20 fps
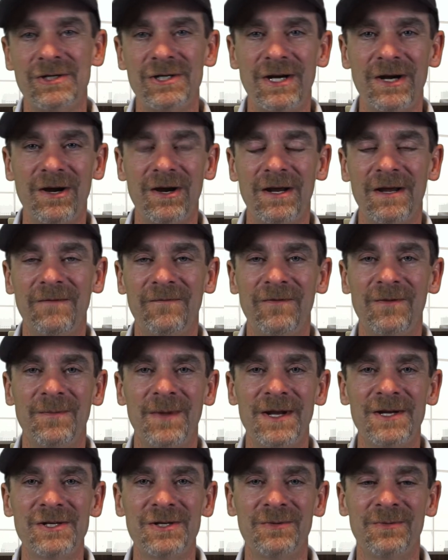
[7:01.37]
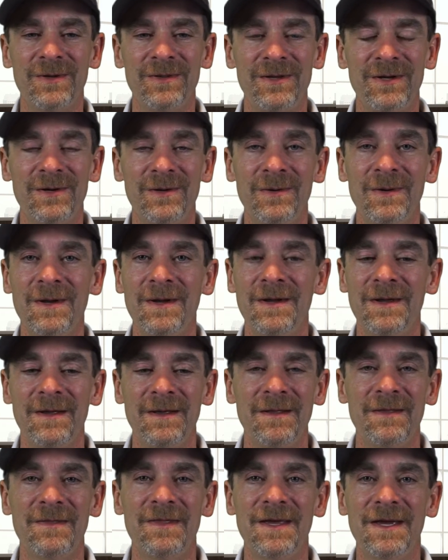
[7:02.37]
sharing information with you
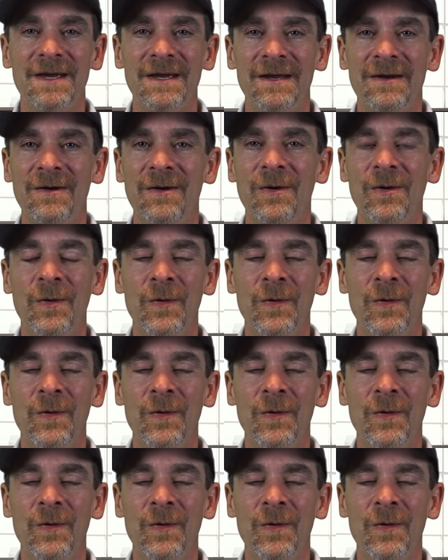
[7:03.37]
than